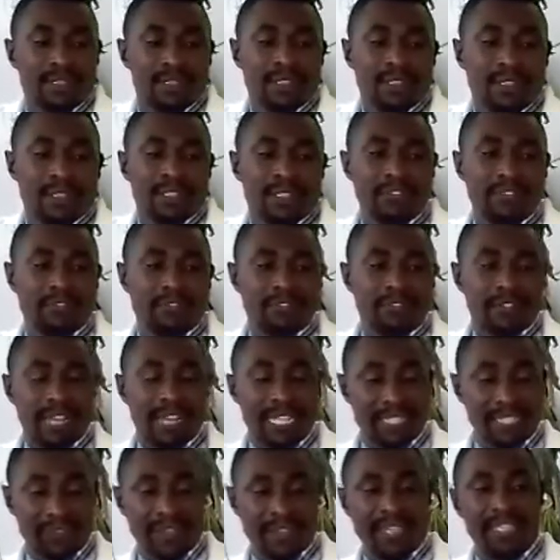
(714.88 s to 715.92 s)
You
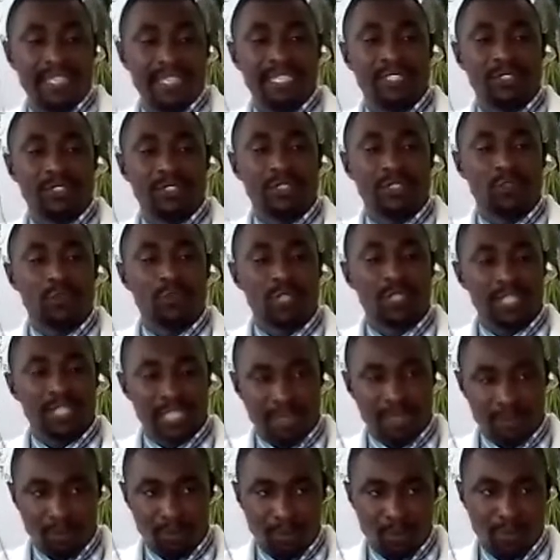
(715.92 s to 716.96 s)
classify it into which
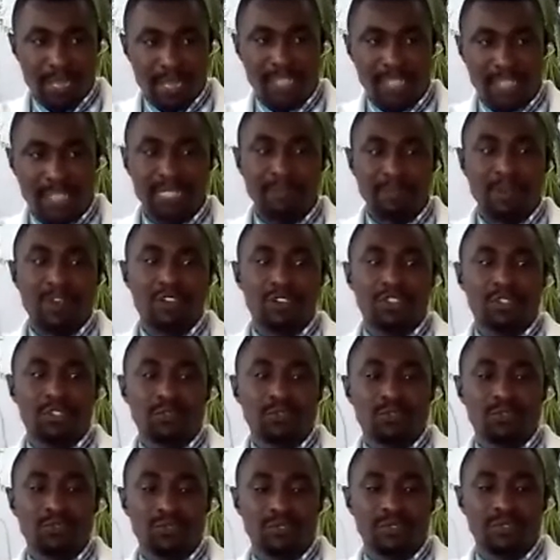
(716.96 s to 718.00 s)
subgroup does it belong to.
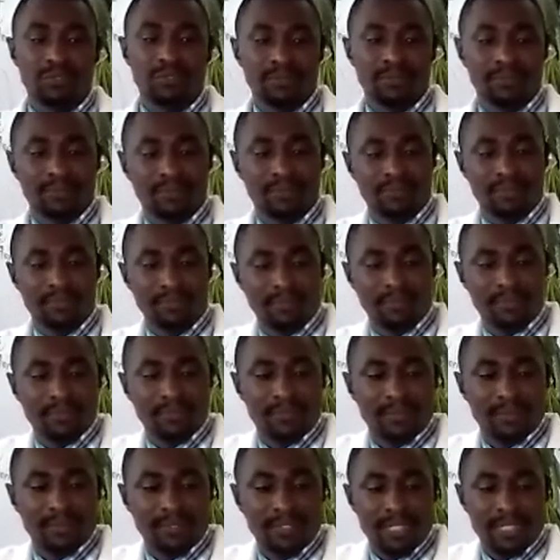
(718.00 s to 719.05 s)

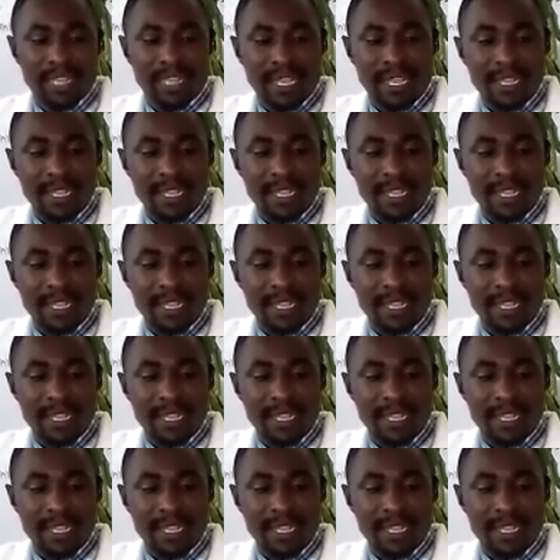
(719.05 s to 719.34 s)
Yeah.